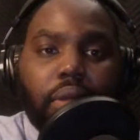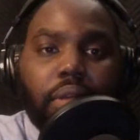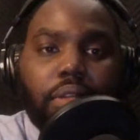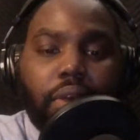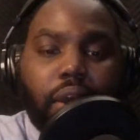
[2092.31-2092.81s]

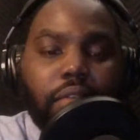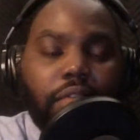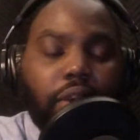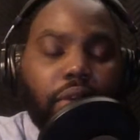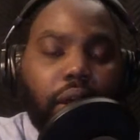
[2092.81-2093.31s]
trying to
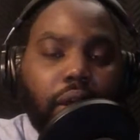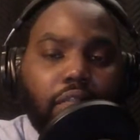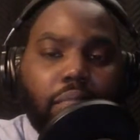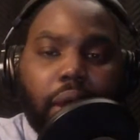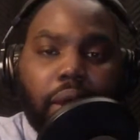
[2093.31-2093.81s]
figure out if
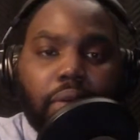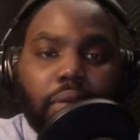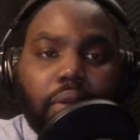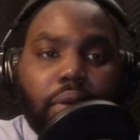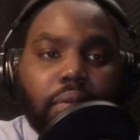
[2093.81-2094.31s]
Michael
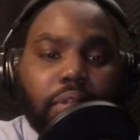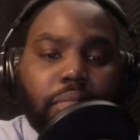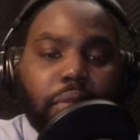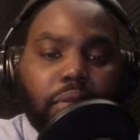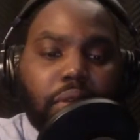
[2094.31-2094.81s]
knows his
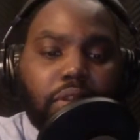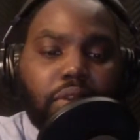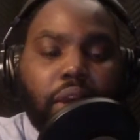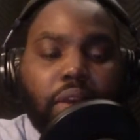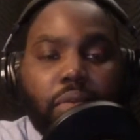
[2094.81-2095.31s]
music,
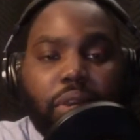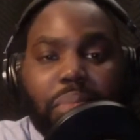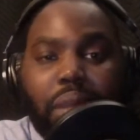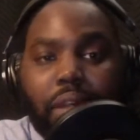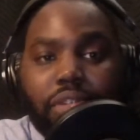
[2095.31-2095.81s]
trying to
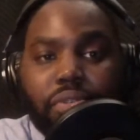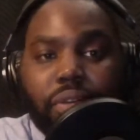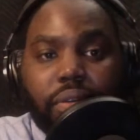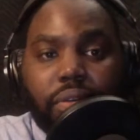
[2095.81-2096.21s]
replot drill,